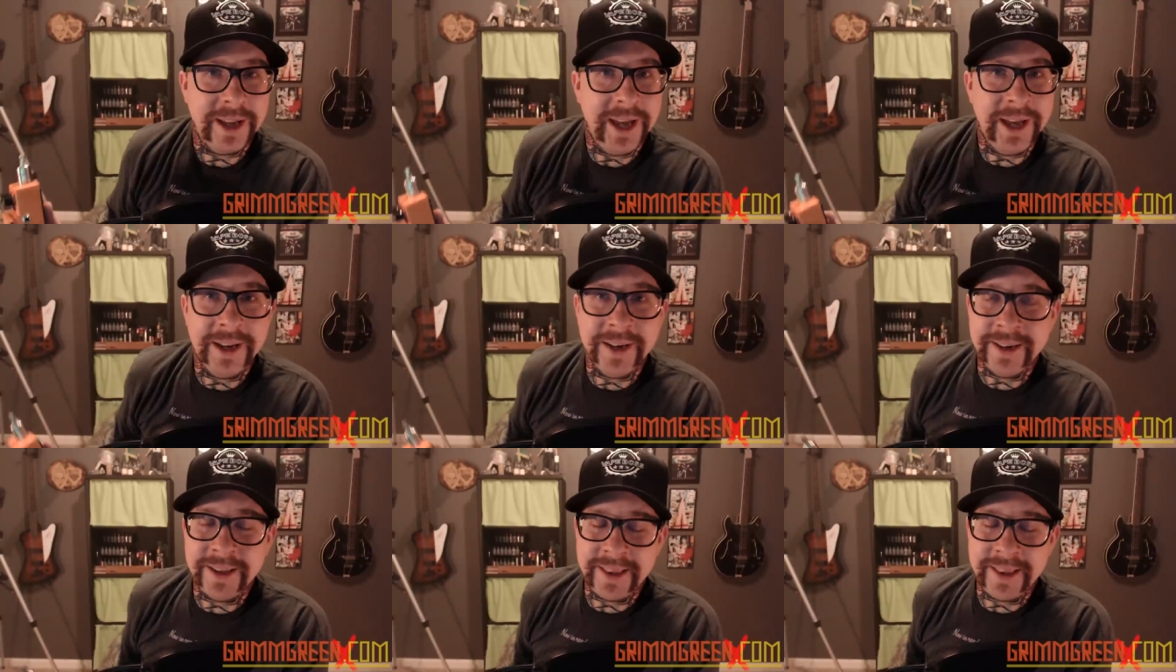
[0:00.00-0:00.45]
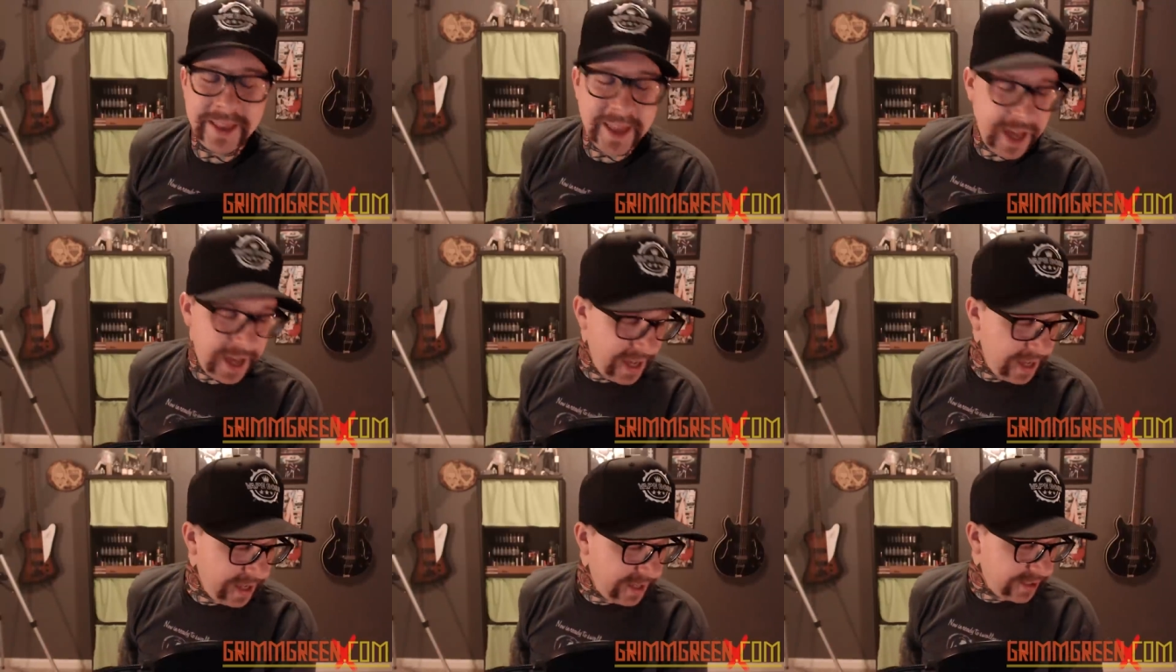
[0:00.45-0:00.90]
and
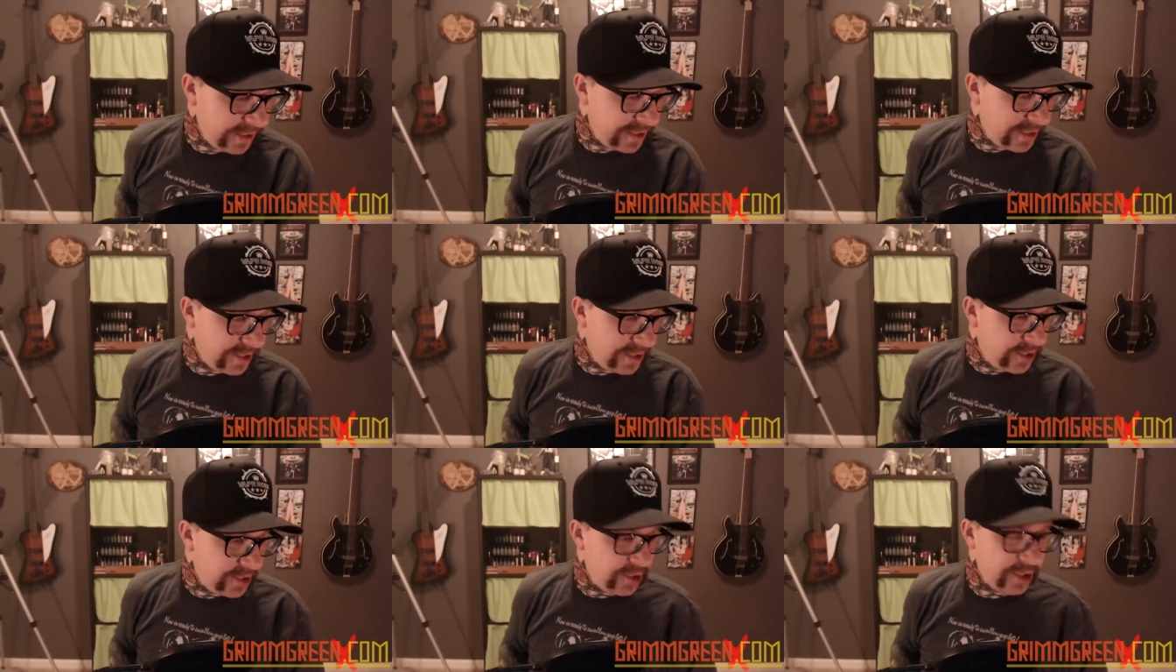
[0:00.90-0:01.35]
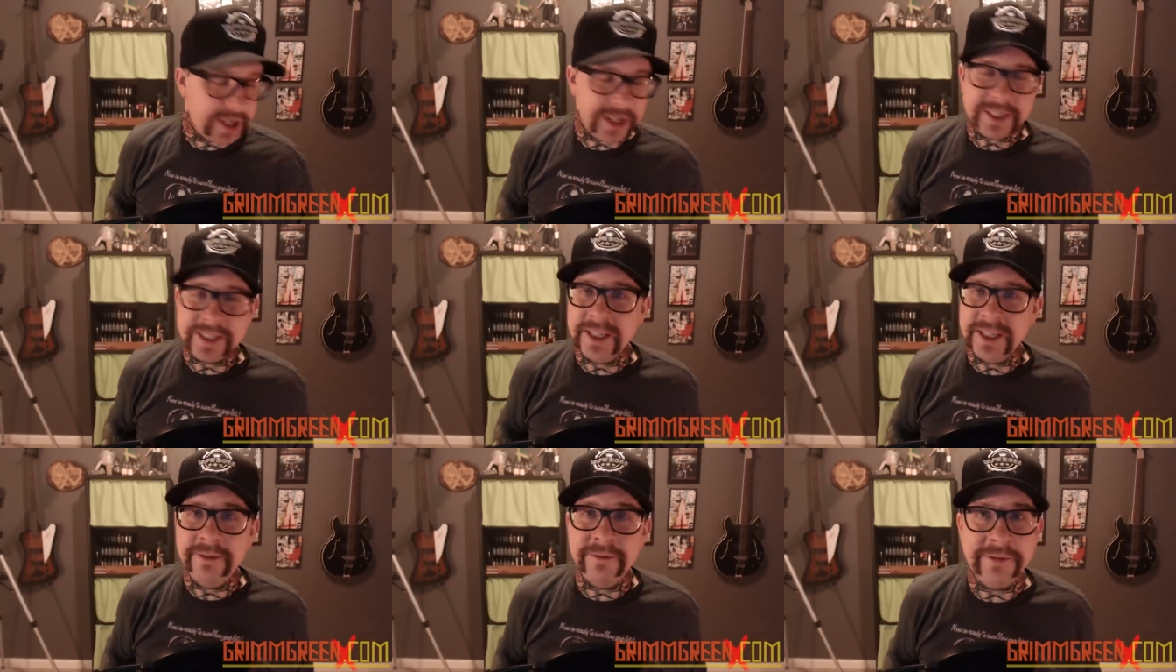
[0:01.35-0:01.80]
they
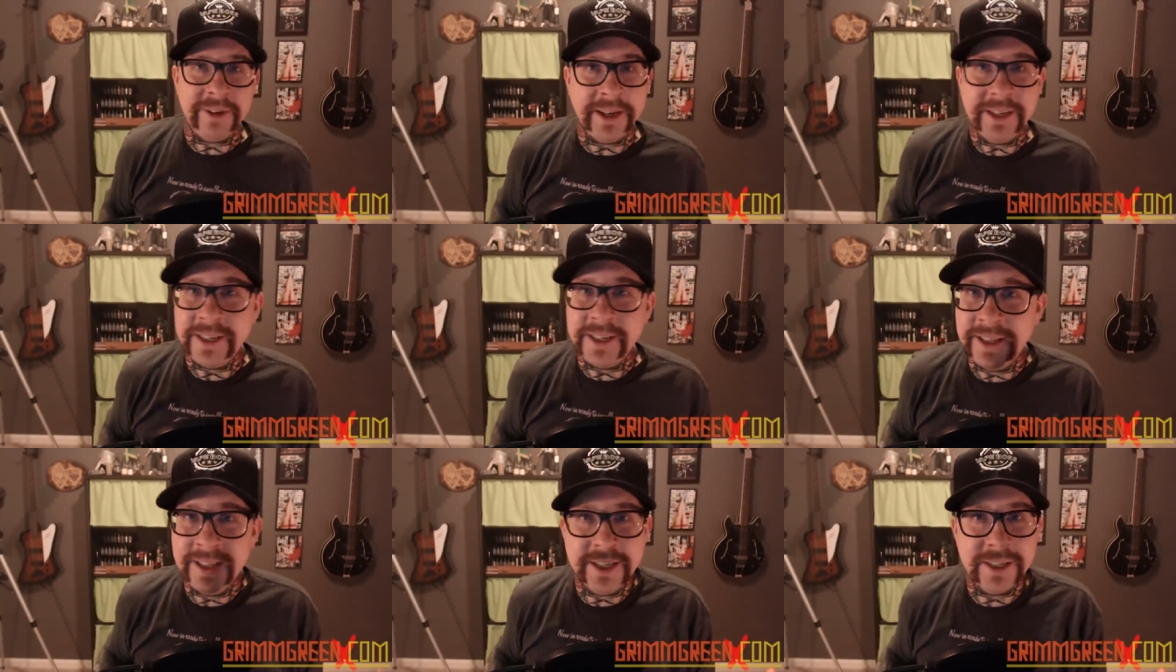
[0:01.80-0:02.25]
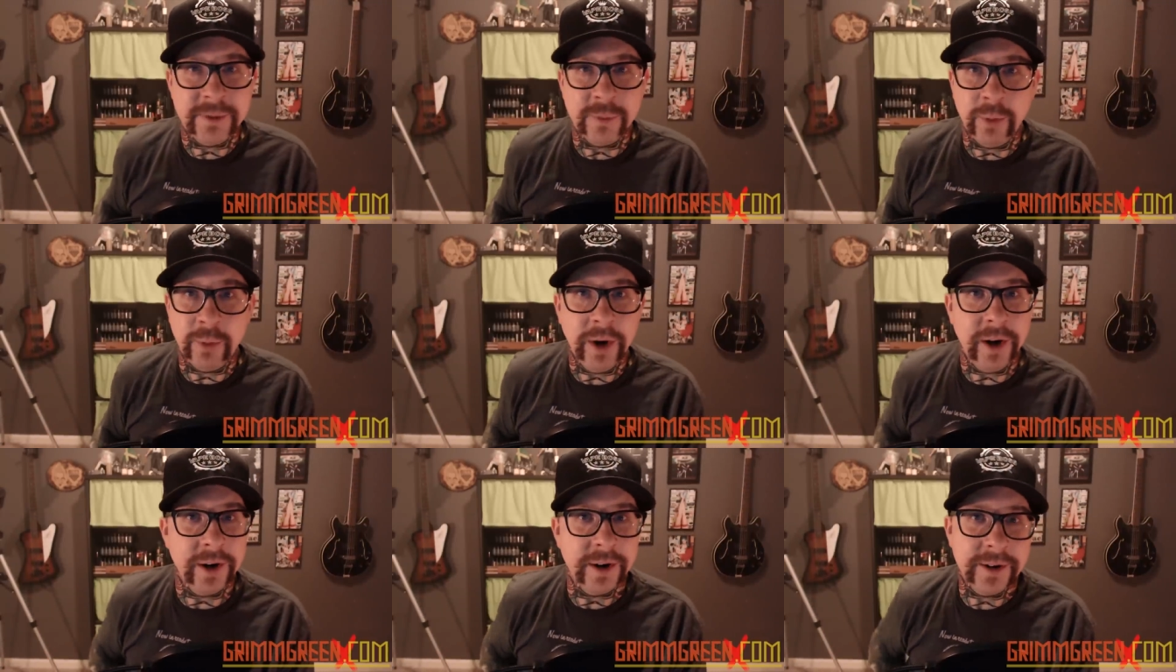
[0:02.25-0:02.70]
just invented this
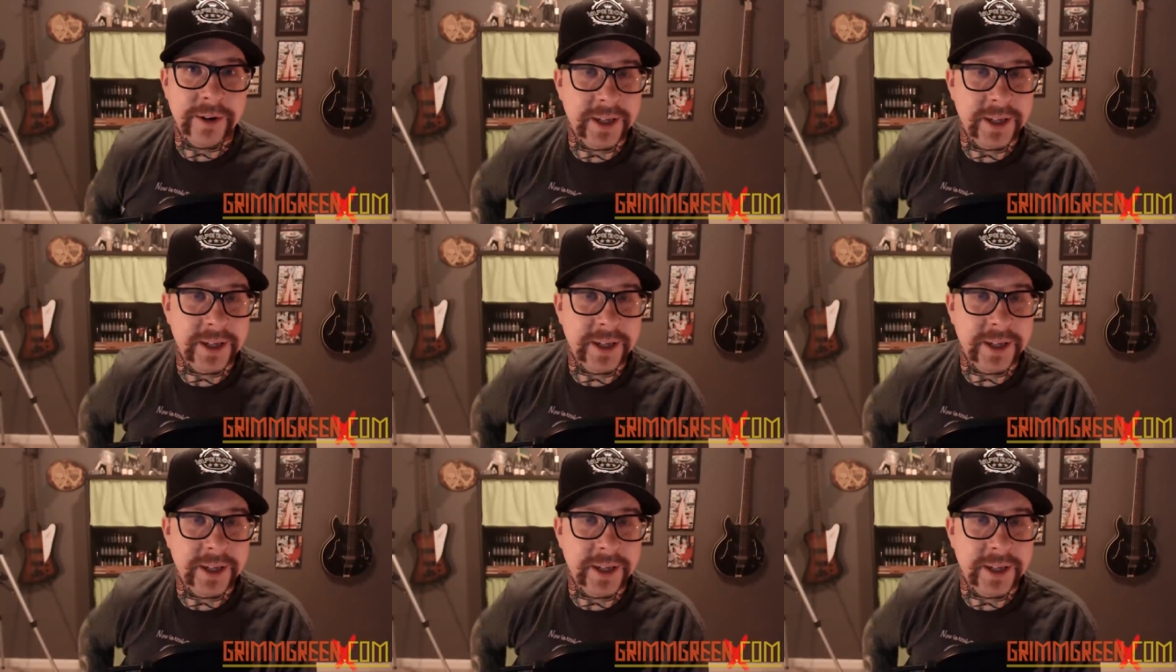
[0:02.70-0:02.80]
word.